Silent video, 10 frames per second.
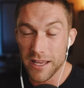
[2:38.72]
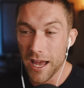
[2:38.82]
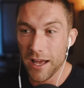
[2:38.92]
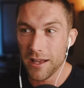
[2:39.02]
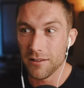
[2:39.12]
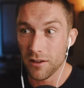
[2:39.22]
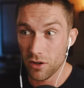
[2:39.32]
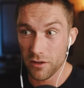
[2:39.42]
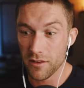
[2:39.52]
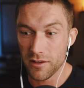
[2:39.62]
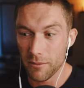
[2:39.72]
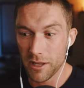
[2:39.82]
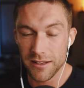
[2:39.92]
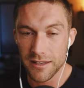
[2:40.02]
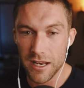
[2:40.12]
had a lot of the time,
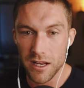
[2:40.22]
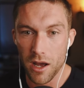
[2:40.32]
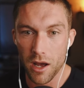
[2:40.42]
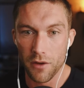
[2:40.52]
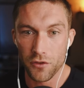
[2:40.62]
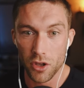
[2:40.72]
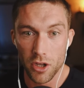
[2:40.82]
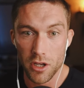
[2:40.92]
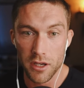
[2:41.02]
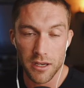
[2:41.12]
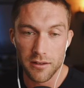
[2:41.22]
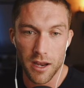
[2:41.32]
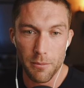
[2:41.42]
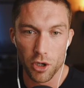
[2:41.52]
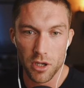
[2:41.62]
like a day and a half, to learn an
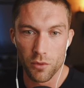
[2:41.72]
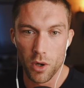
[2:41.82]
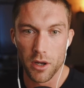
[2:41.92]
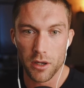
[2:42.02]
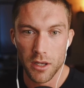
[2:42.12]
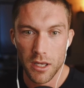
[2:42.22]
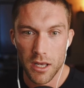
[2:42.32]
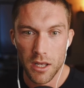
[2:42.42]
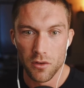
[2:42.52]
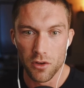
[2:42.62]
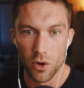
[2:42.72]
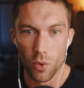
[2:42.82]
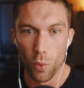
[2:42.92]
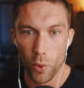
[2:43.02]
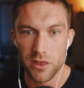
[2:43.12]
entire body of work.
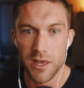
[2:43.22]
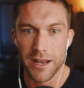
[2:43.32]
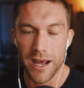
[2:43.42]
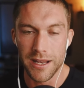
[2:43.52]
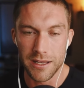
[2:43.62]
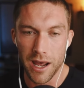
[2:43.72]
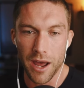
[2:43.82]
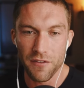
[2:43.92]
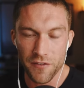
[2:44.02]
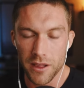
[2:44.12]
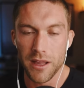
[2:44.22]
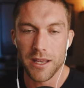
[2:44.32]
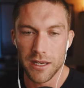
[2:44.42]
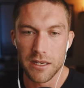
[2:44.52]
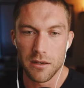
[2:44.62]
So with that, I I felt like
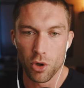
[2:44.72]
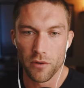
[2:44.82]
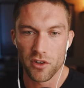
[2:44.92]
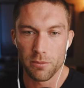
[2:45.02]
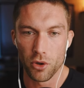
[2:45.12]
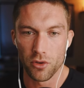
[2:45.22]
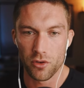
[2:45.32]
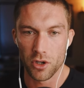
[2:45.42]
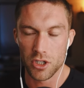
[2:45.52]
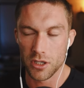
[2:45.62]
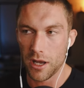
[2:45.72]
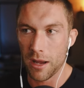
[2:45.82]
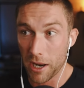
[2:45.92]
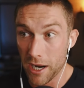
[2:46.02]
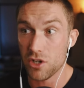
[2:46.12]
I needed more of a support structure.
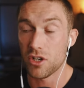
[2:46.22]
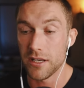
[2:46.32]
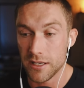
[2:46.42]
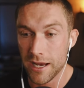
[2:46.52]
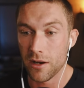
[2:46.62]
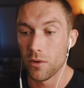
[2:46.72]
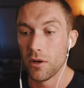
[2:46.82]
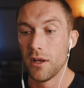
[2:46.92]
I'm actually now